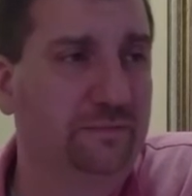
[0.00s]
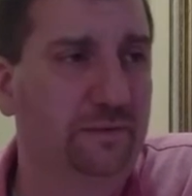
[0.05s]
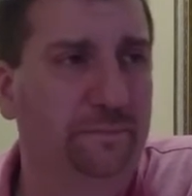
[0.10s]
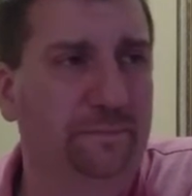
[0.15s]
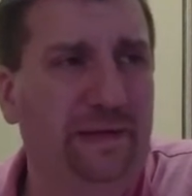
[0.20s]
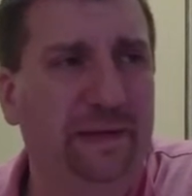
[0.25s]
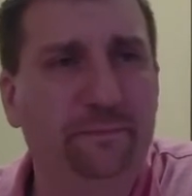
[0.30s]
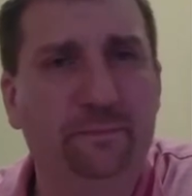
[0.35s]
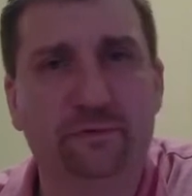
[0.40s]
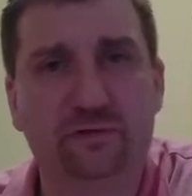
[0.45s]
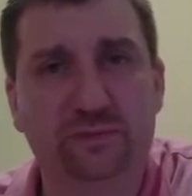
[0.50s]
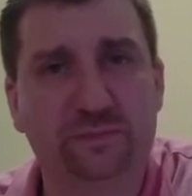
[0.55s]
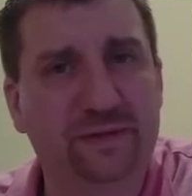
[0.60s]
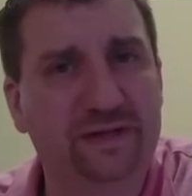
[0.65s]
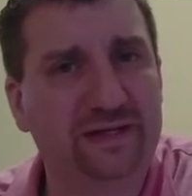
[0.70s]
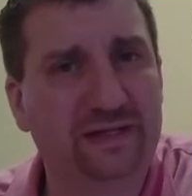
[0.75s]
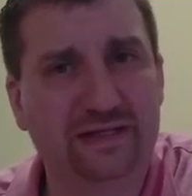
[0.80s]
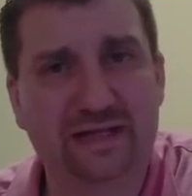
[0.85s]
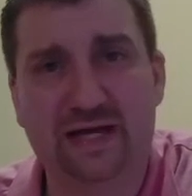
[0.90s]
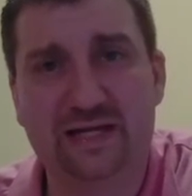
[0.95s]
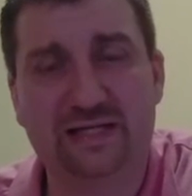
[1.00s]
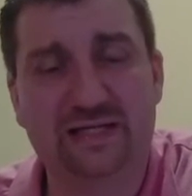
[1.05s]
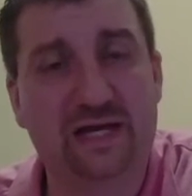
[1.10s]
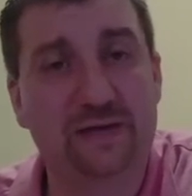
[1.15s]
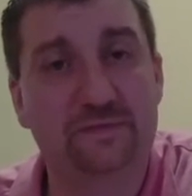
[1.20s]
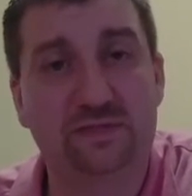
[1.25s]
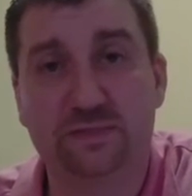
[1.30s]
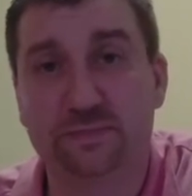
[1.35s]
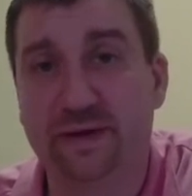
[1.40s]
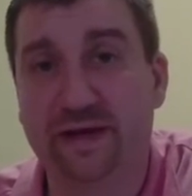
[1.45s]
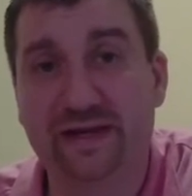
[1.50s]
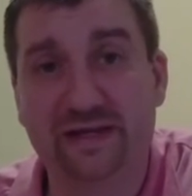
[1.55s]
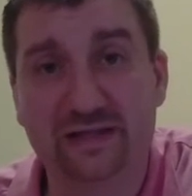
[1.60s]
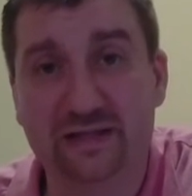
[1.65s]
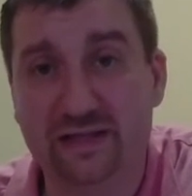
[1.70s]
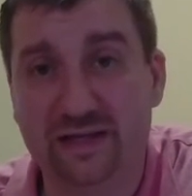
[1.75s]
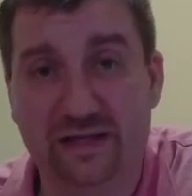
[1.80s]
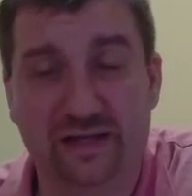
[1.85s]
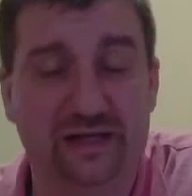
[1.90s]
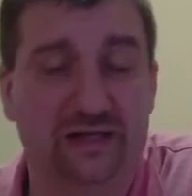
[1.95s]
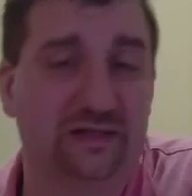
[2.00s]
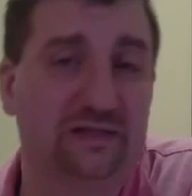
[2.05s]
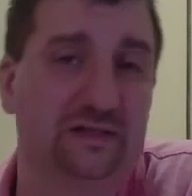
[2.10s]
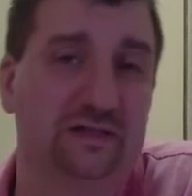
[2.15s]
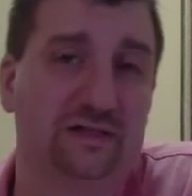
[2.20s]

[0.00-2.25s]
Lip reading: But people spend a lot of time speculating.